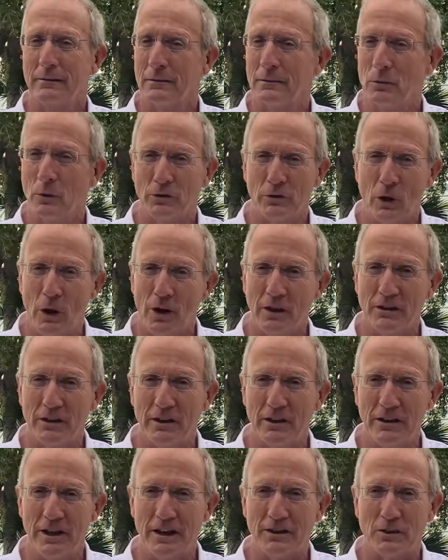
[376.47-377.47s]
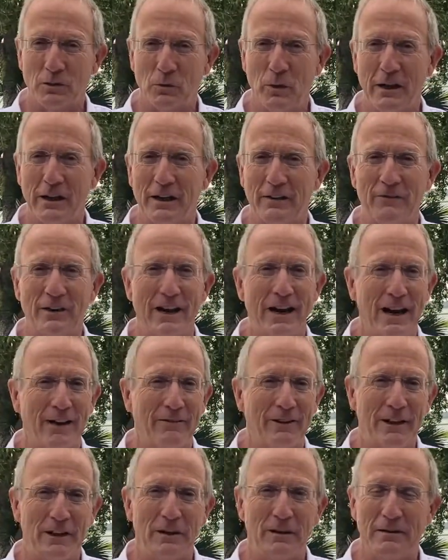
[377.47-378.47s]
We'll talk to you next week. If you have
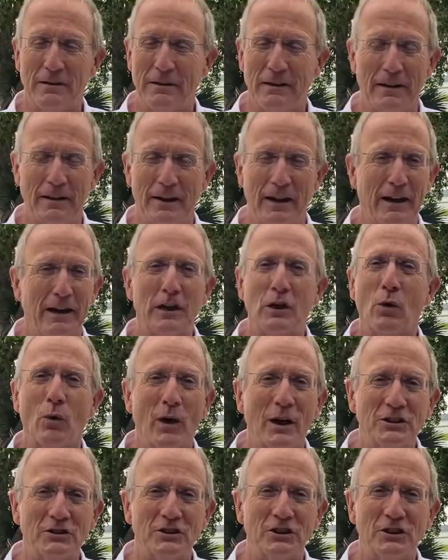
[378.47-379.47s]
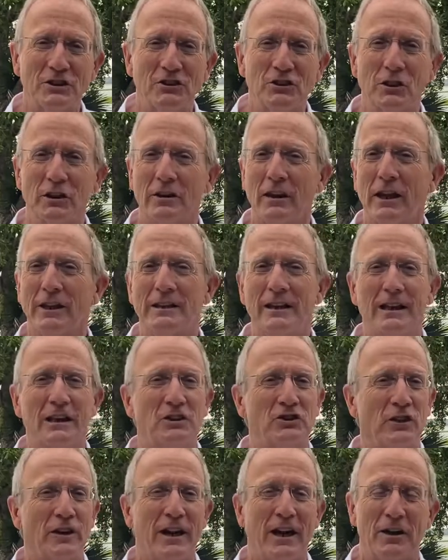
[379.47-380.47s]
any questions, you'd like to
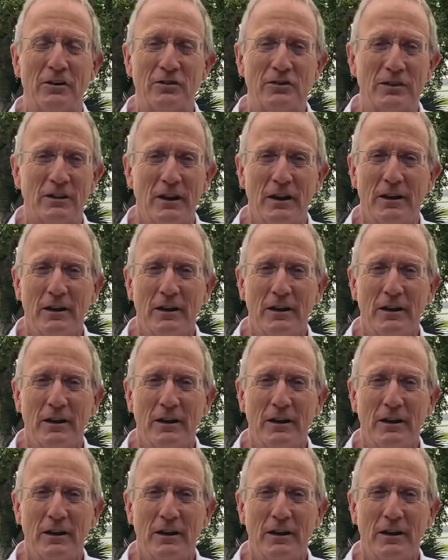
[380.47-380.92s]
get your house